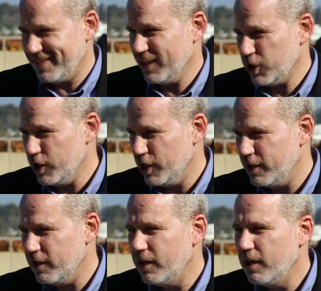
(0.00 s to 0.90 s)
not
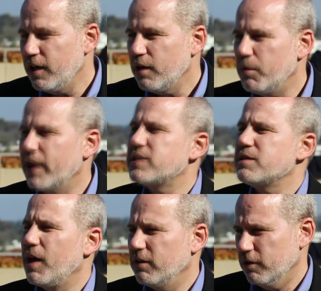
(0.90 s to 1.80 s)
good, but it's
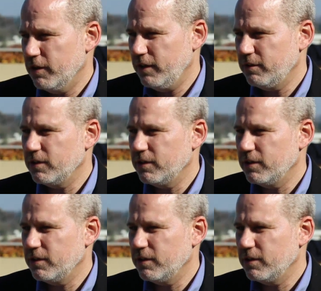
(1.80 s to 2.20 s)
about learning.